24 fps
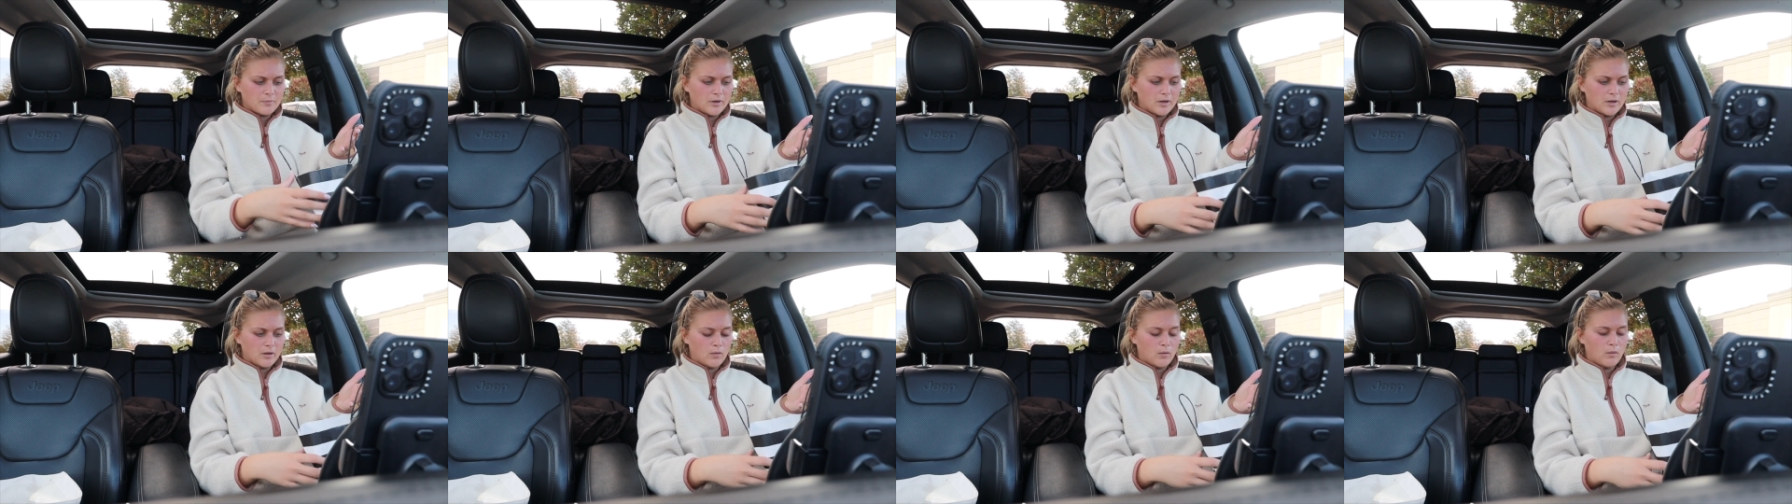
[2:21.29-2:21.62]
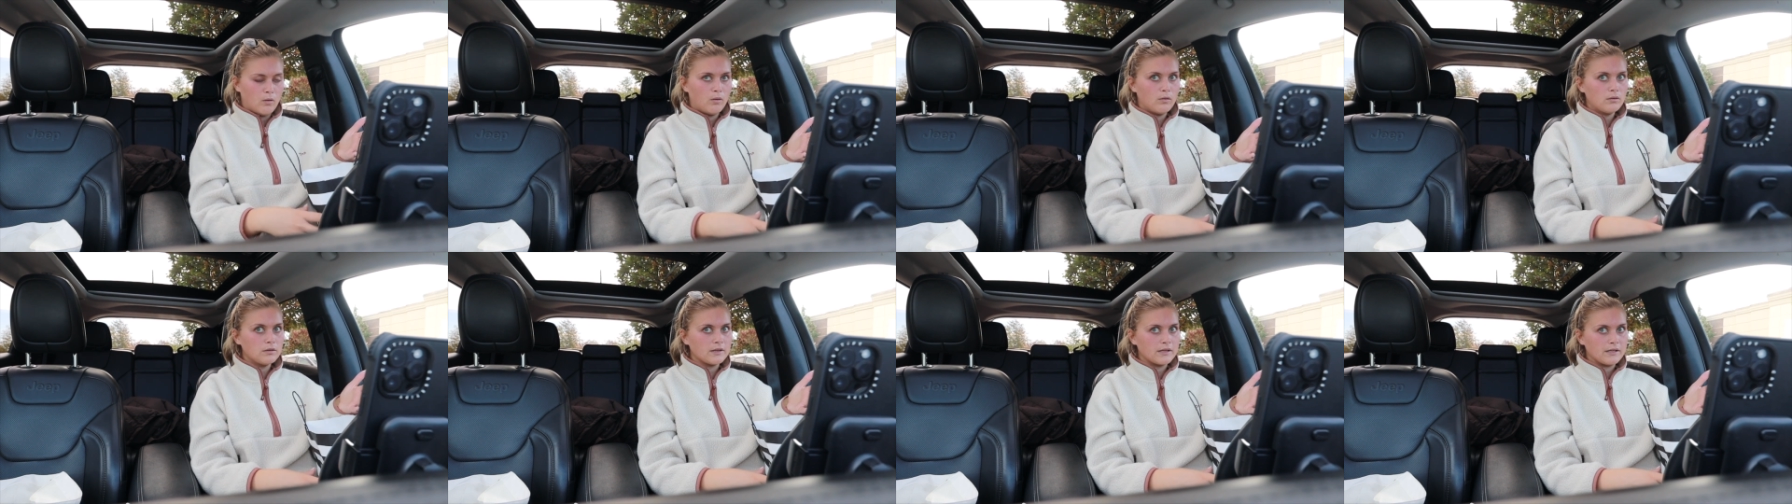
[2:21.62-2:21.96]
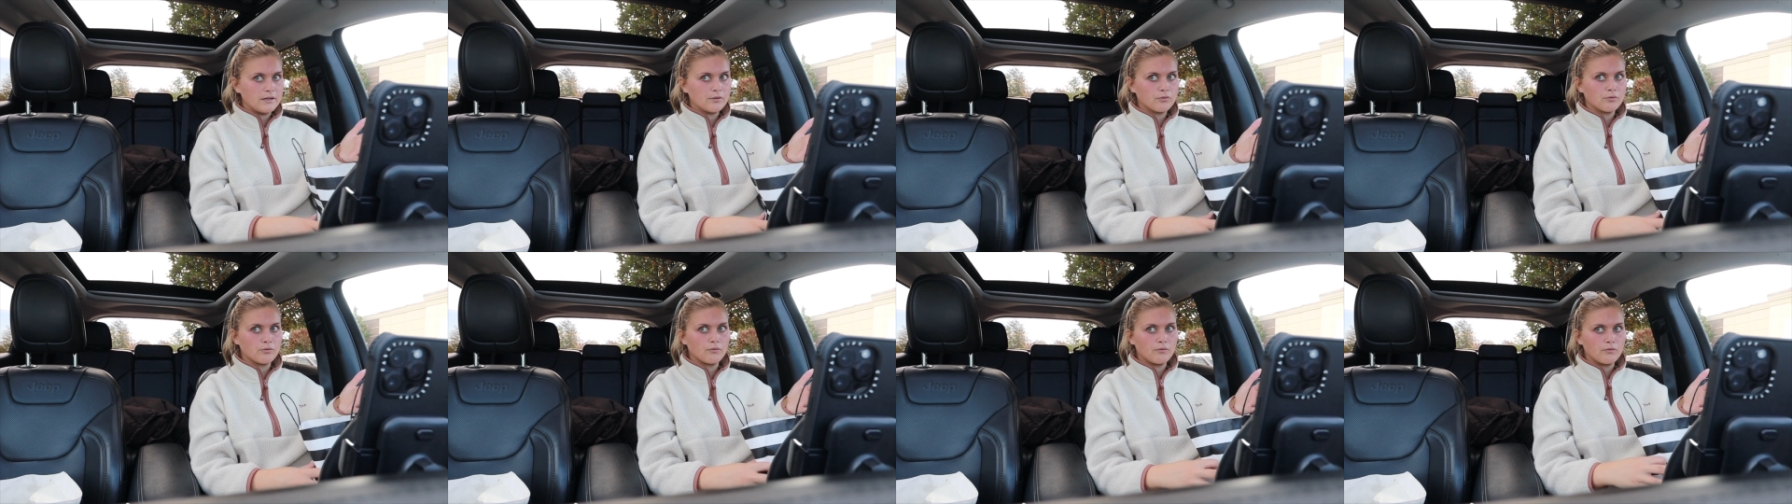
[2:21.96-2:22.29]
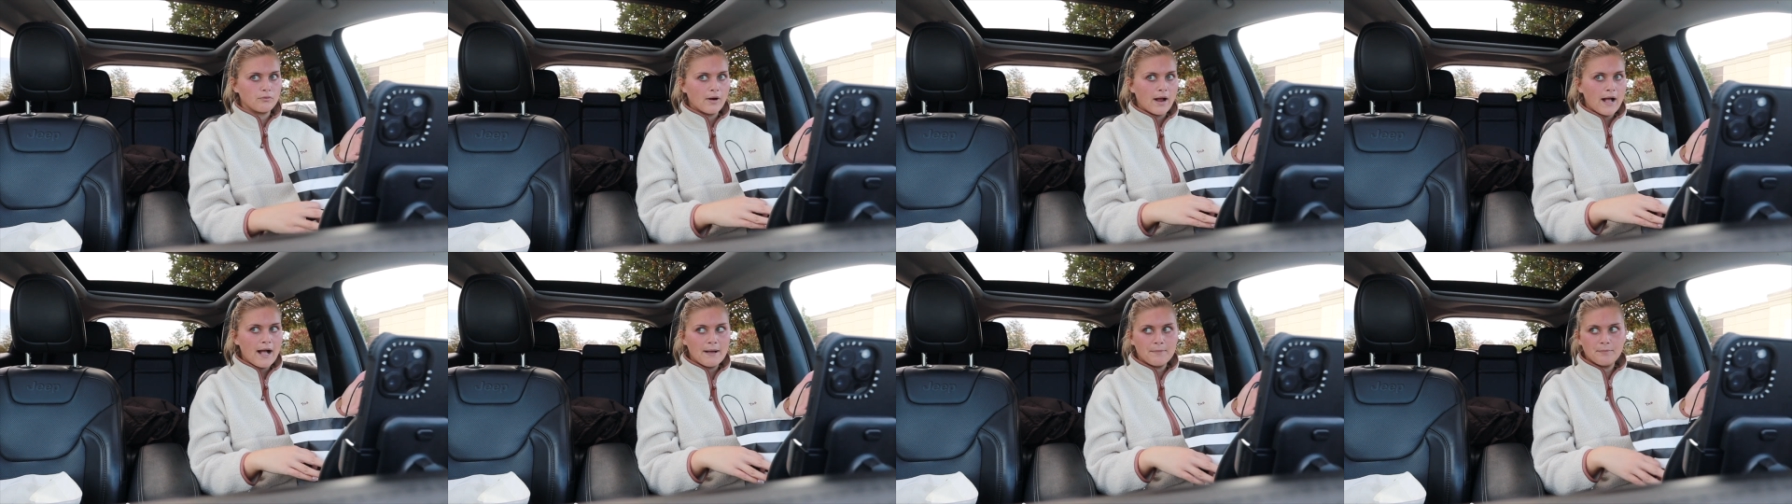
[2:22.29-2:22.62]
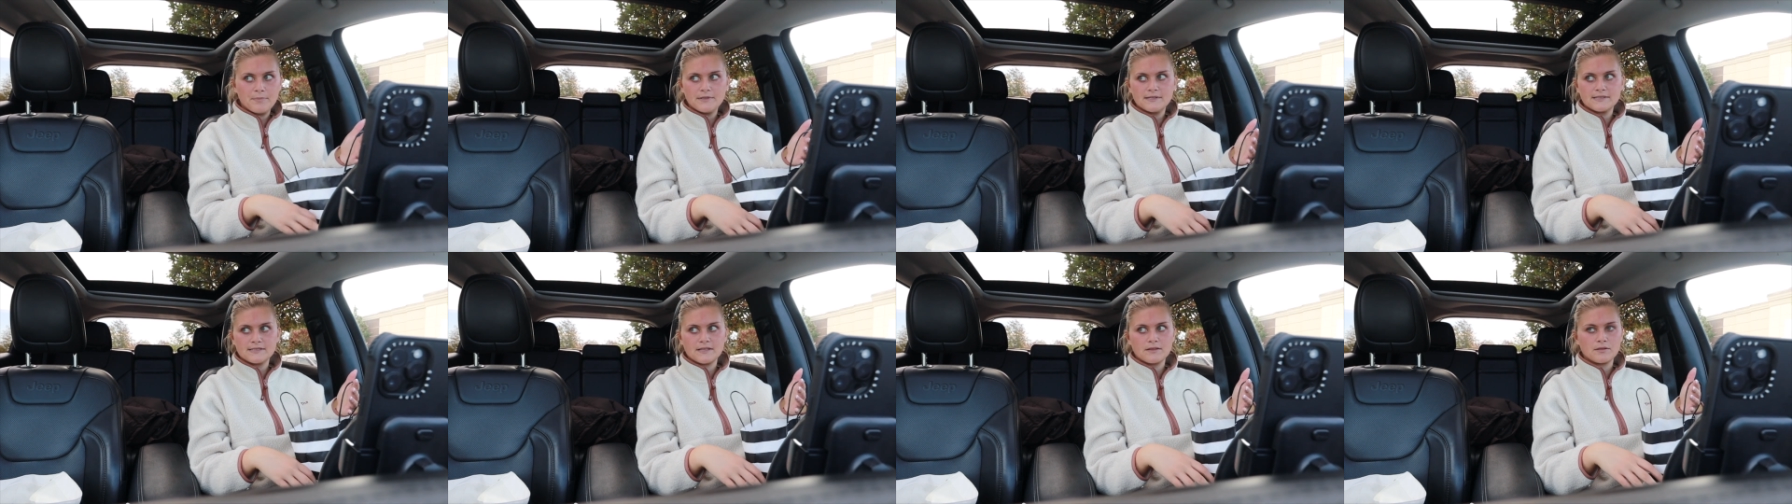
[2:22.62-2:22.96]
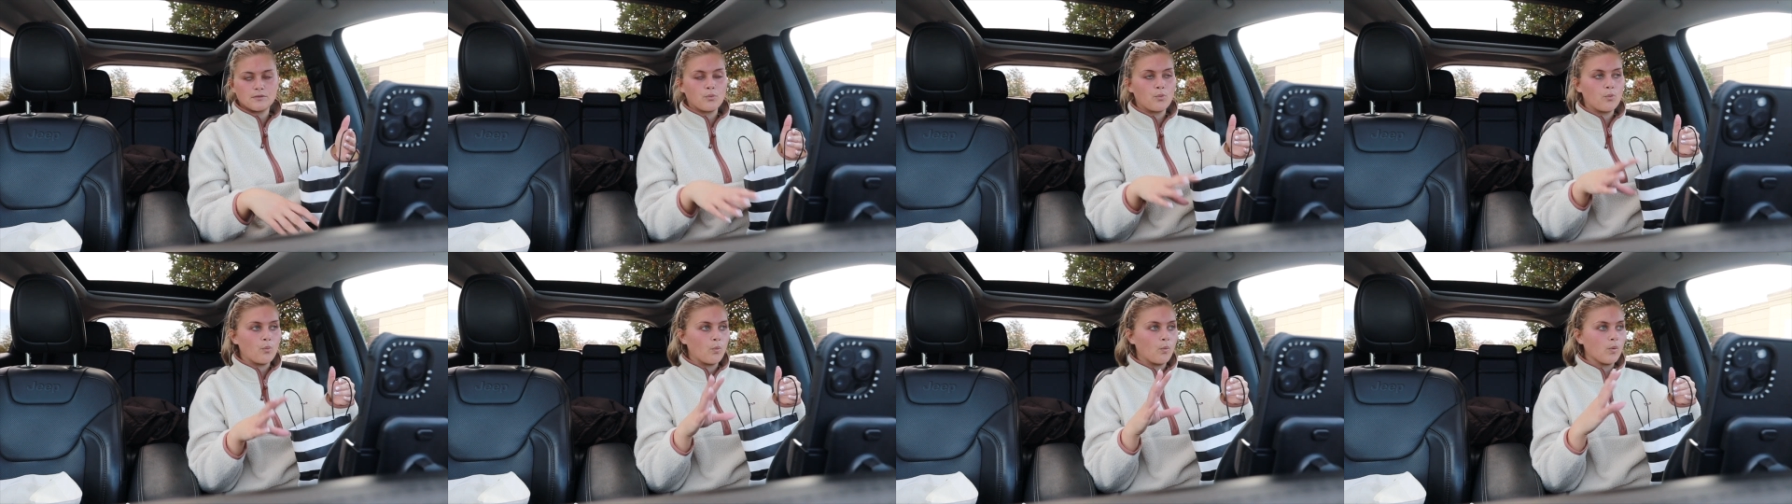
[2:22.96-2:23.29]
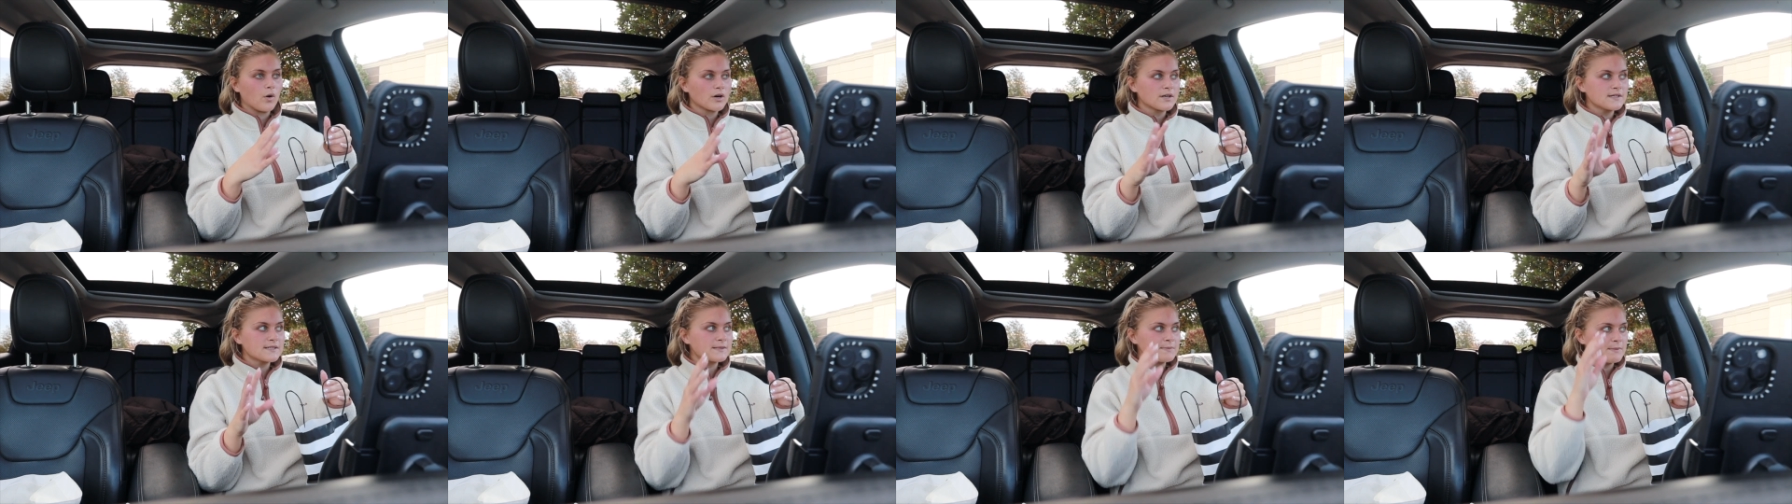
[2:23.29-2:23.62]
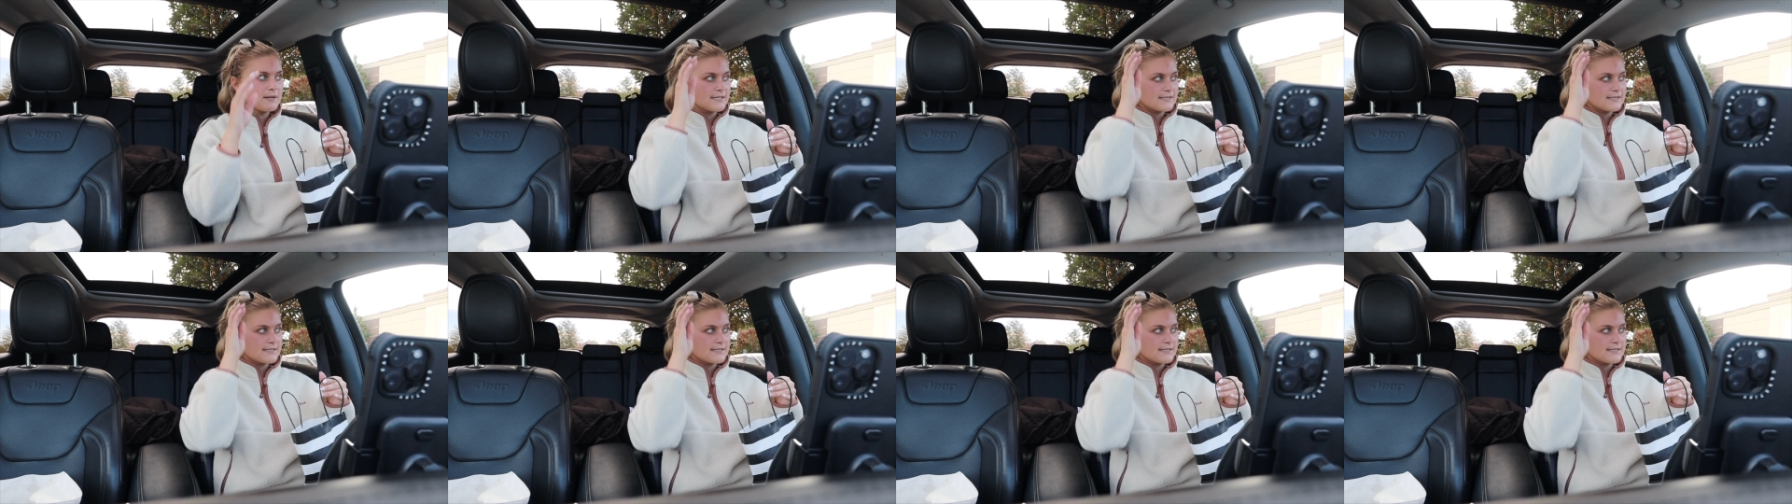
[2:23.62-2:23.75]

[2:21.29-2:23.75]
but holy crap, is it the worst